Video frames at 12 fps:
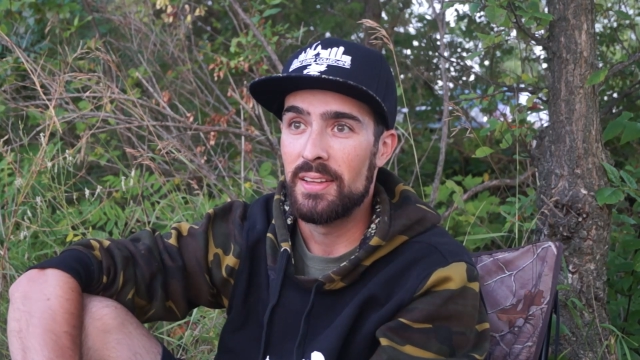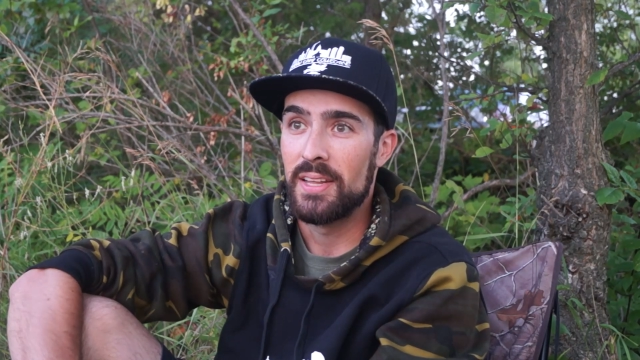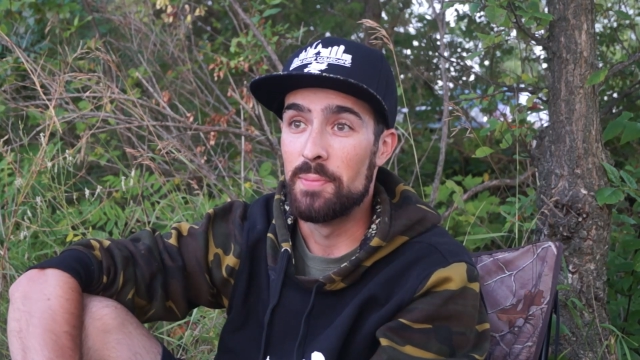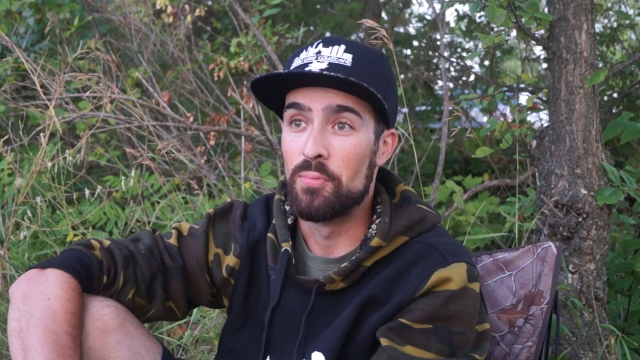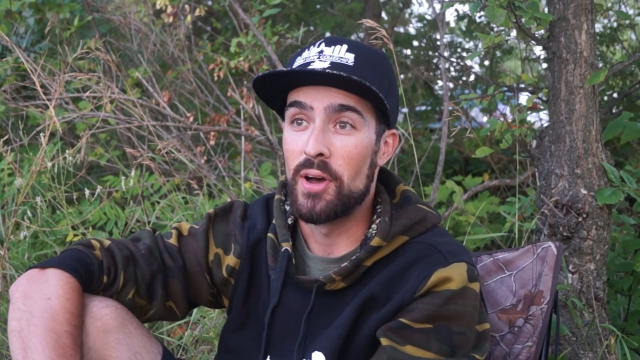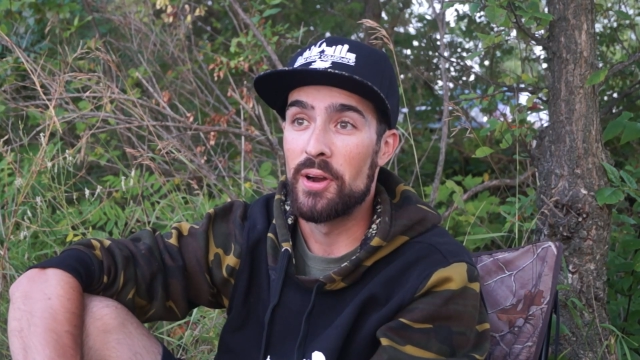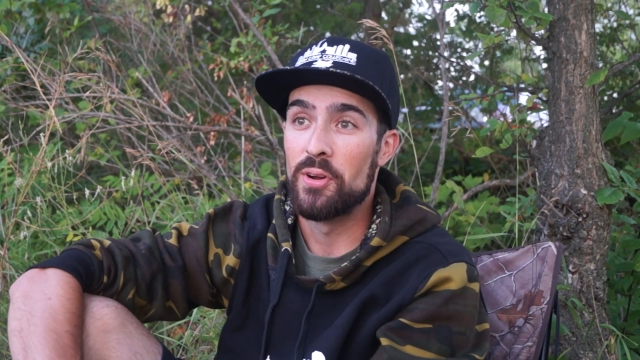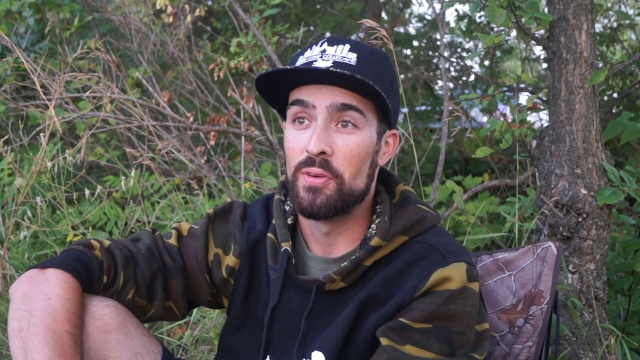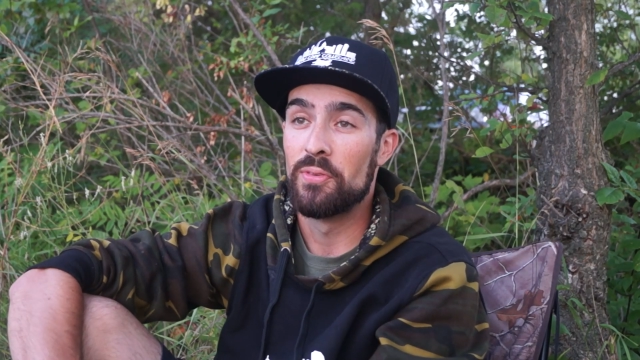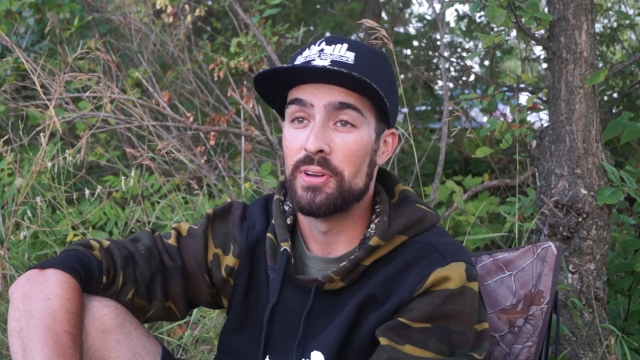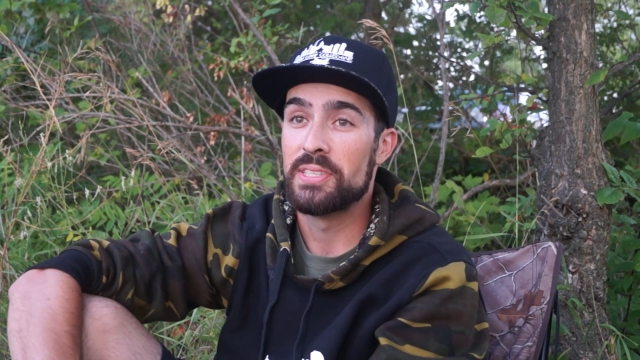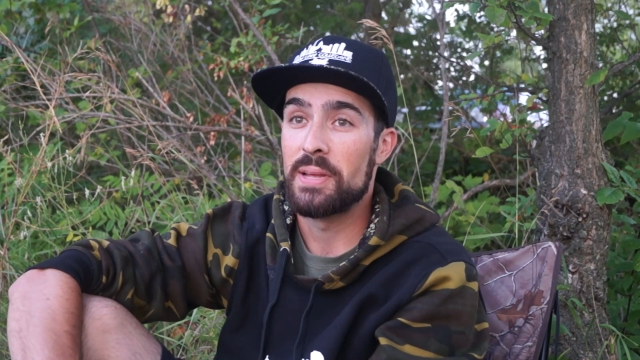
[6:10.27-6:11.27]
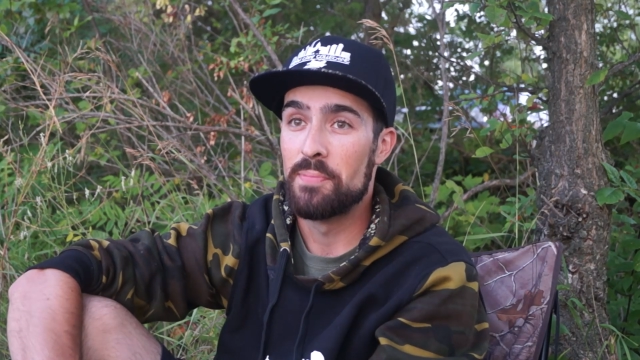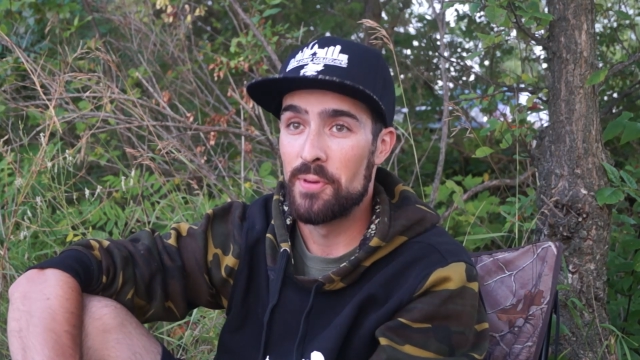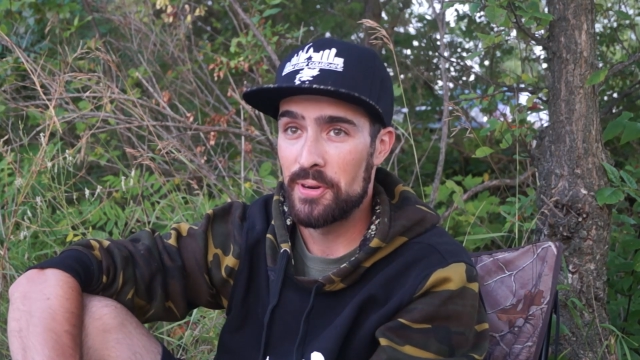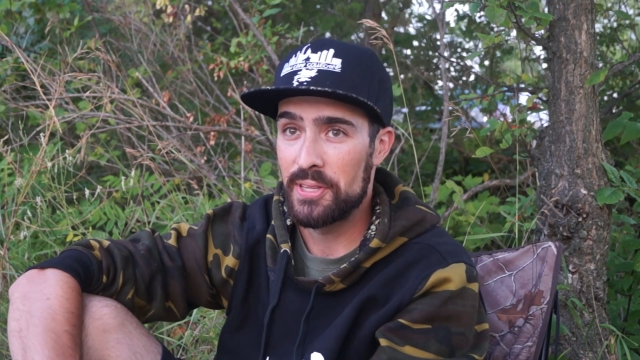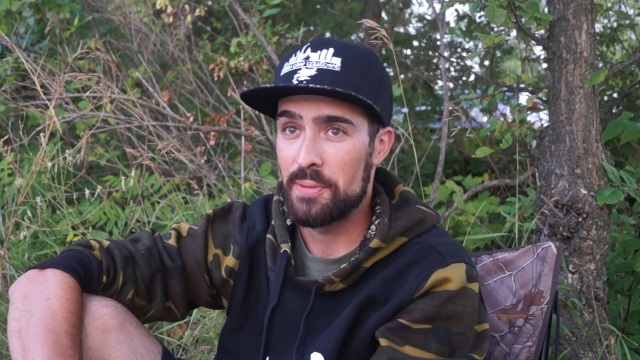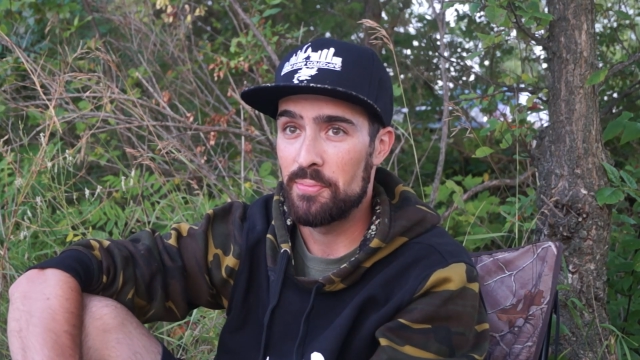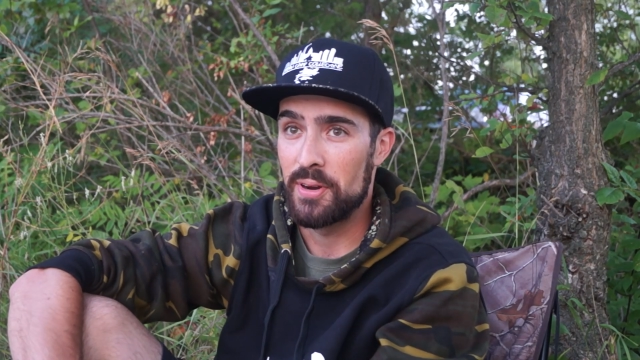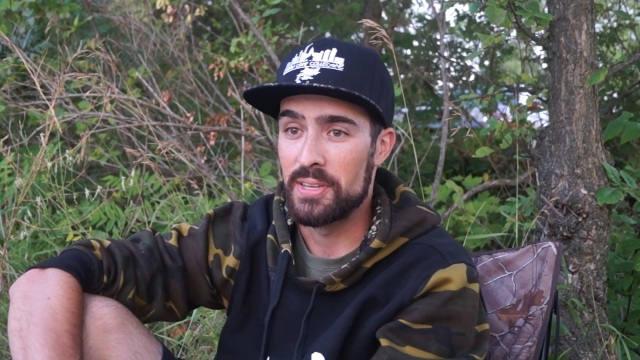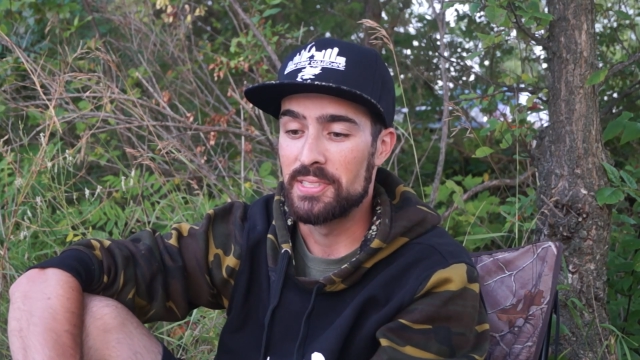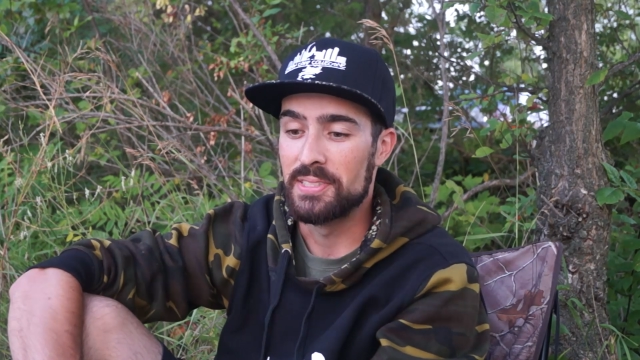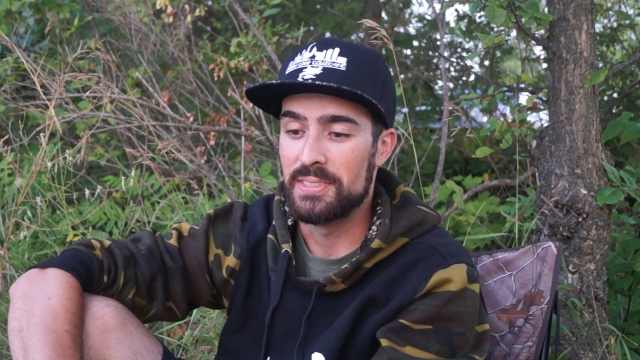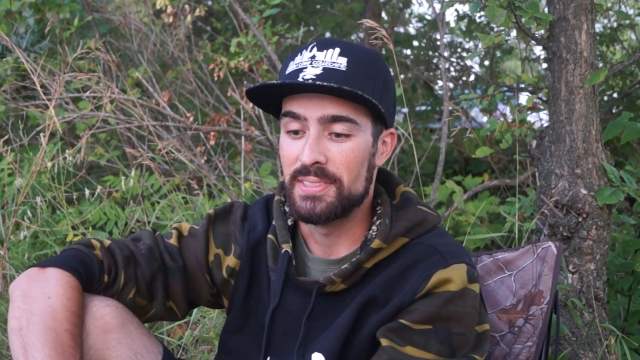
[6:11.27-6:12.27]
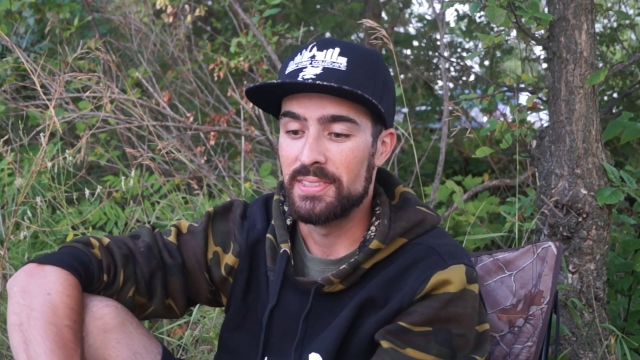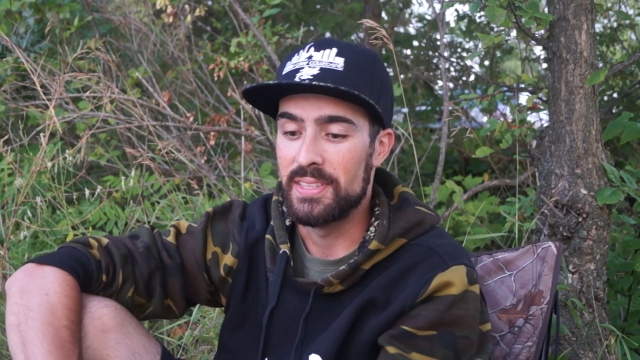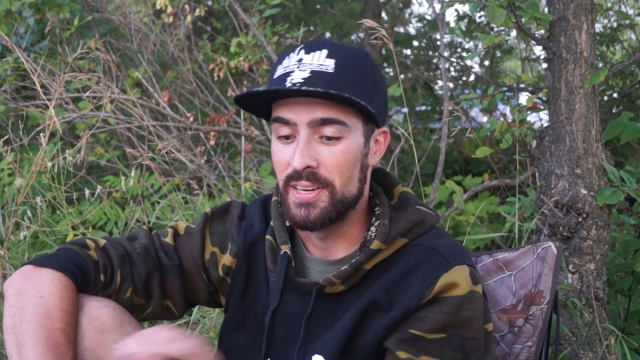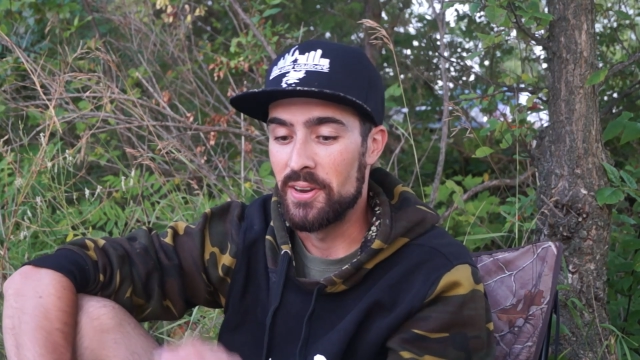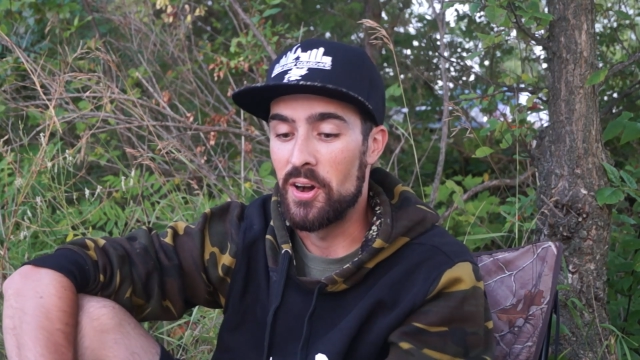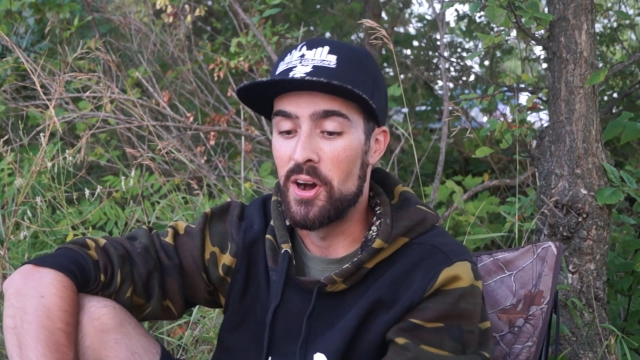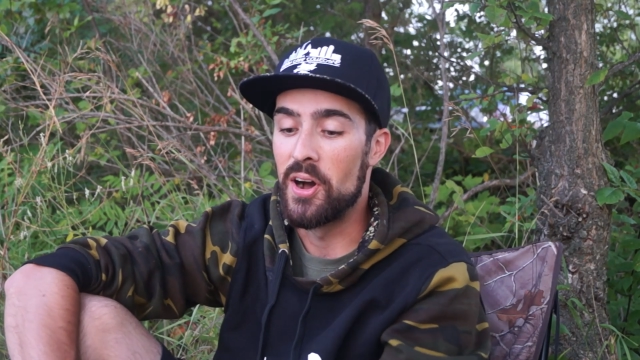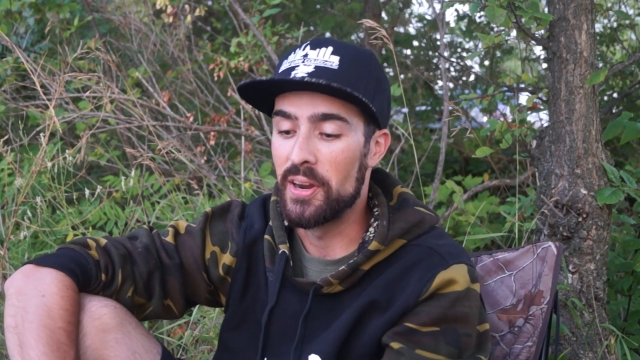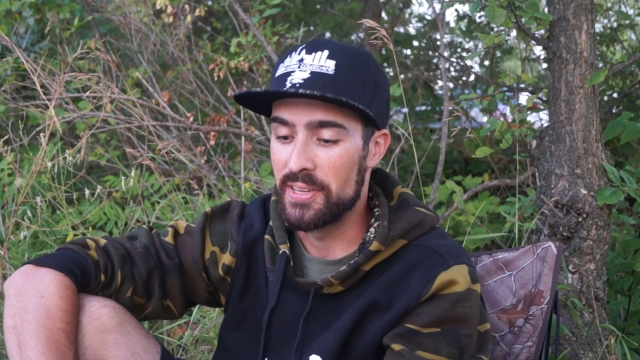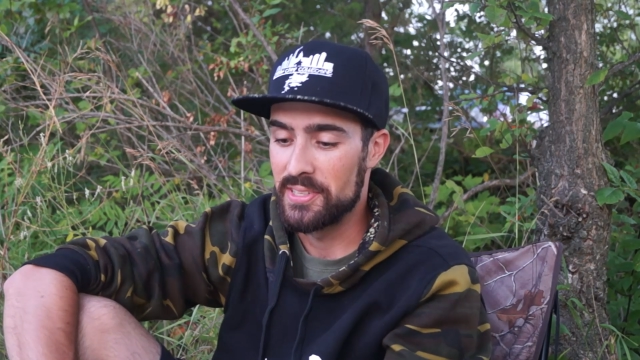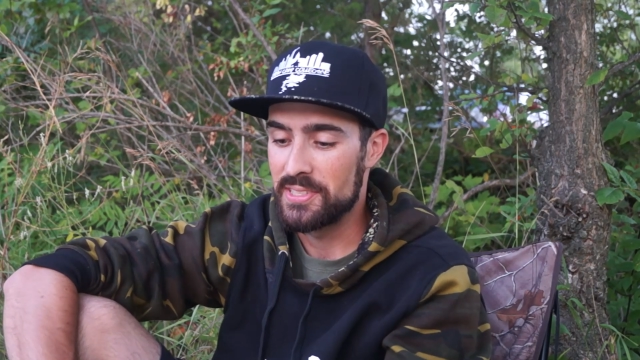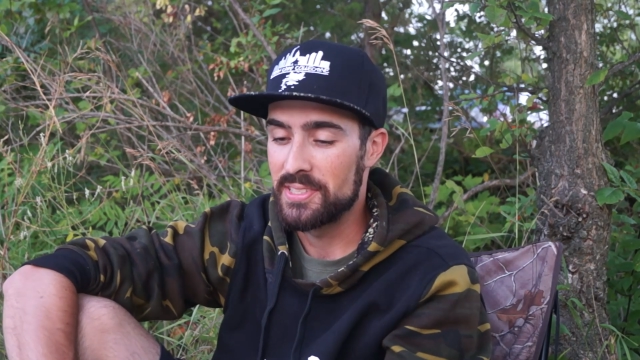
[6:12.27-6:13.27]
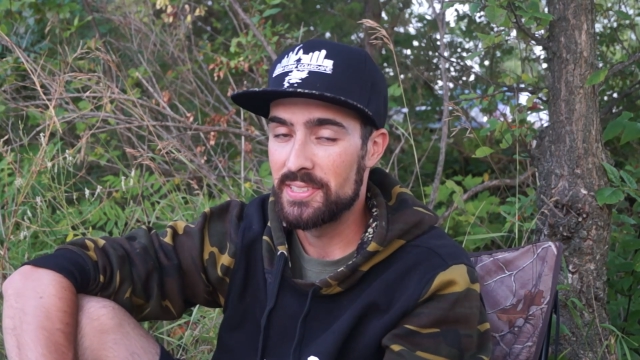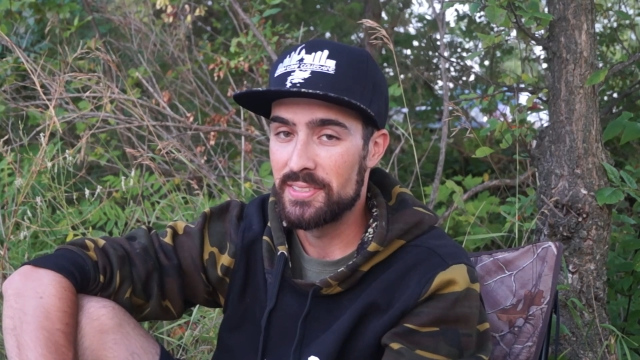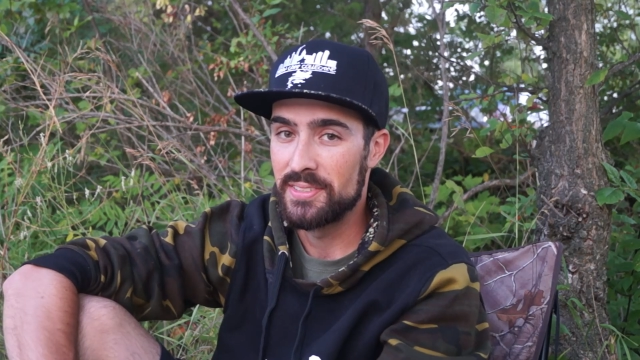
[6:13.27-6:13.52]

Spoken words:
He brought it over as a birthday present in August,